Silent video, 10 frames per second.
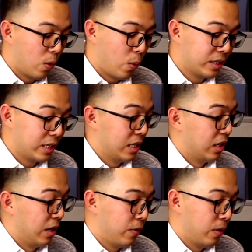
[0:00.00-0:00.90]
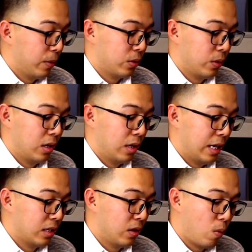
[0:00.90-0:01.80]
What is the difference between
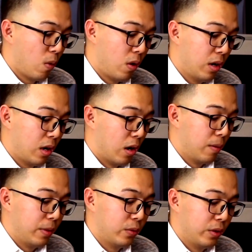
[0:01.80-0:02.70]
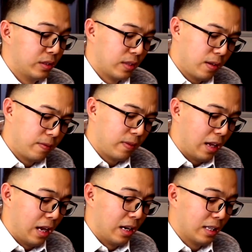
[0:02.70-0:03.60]
National Guard, Army Reserve,
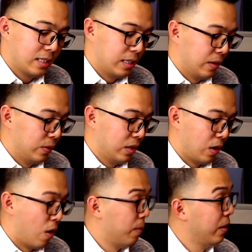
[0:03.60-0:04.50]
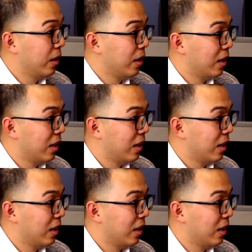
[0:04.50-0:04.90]
and active duty Army?